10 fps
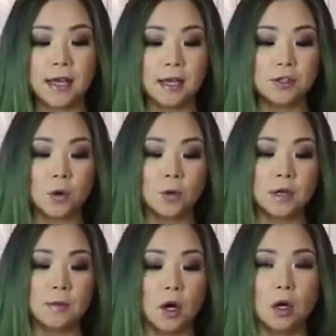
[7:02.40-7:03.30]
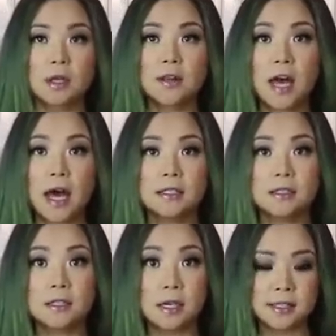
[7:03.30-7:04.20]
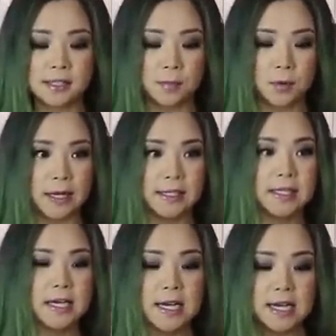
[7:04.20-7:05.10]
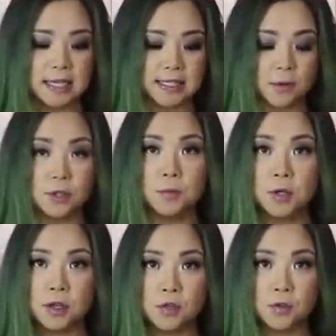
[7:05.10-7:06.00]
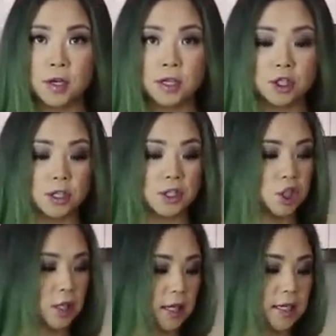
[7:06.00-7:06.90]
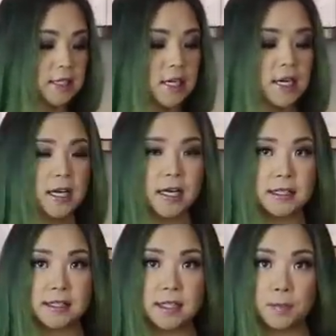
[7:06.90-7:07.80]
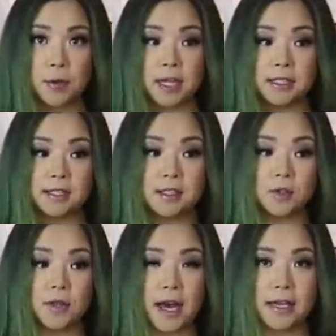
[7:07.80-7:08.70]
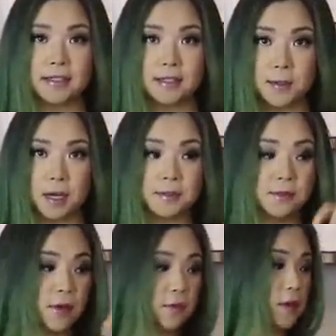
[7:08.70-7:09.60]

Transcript: canned coconut milk that does separate is that when you put it in the fridge and chill it, it separates so that it becomes very,